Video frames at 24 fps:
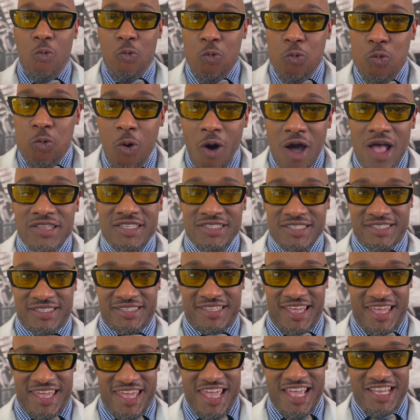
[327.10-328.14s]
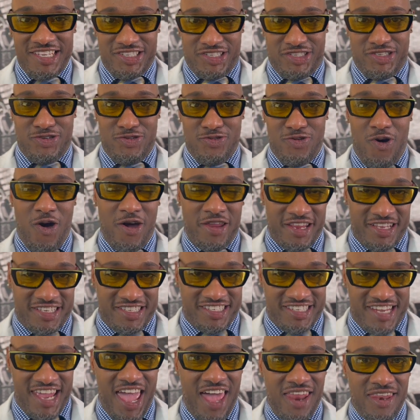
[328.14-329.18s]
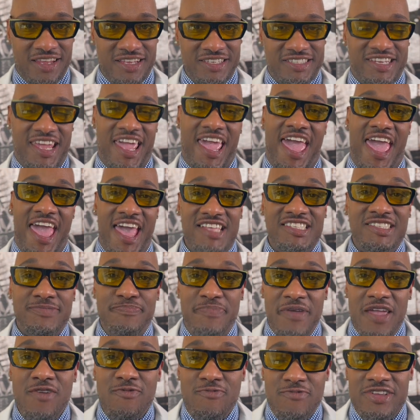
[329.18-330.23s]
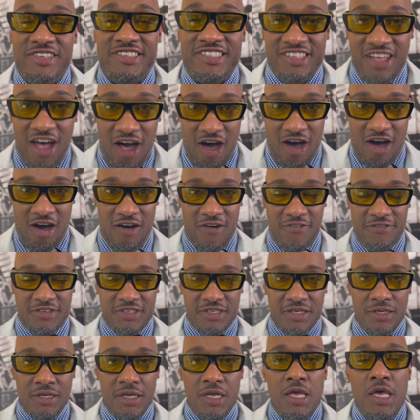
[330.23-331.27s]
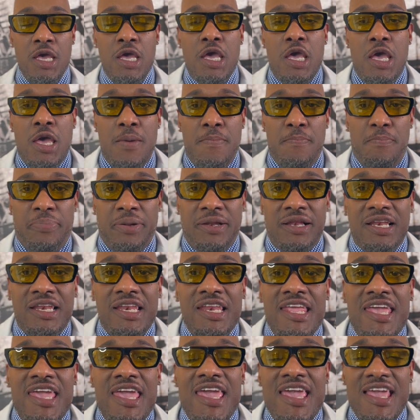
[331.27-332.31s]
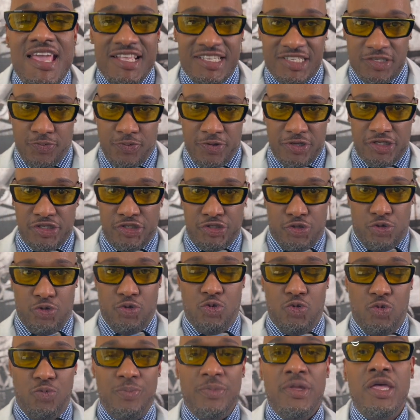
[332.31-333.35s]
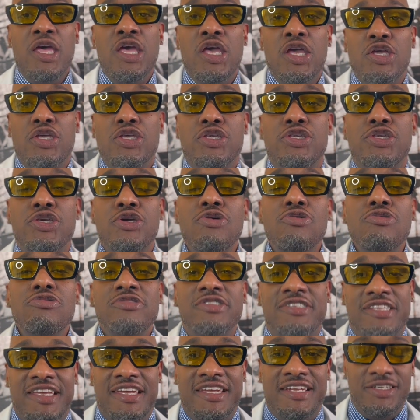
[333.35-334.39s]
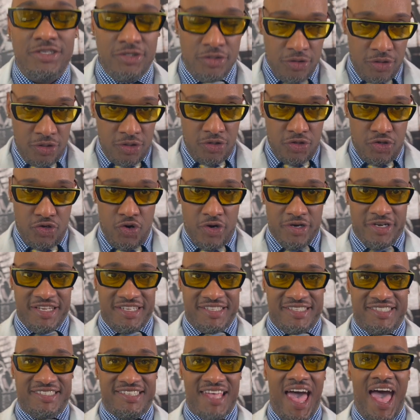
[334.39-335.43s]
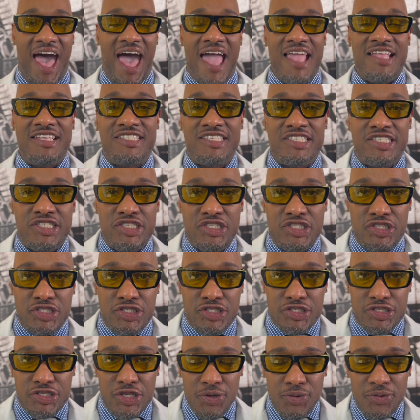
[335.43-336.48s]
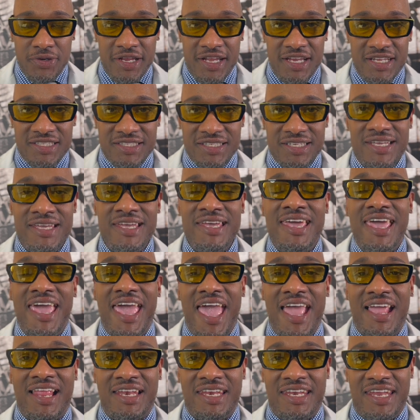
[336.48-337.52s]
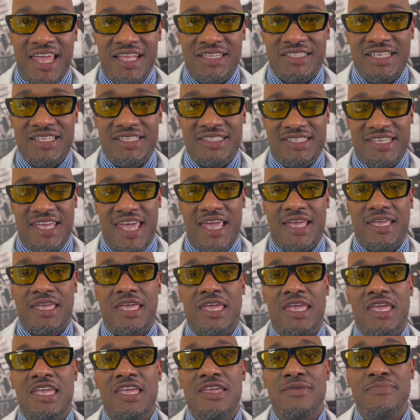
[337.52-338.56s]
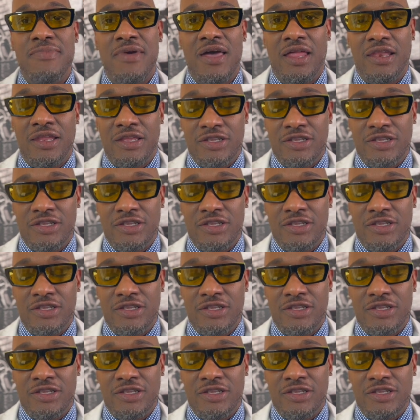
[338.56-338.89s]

Once the issue or the challenge has been resolved, please resume using your design student Atlanta Tech email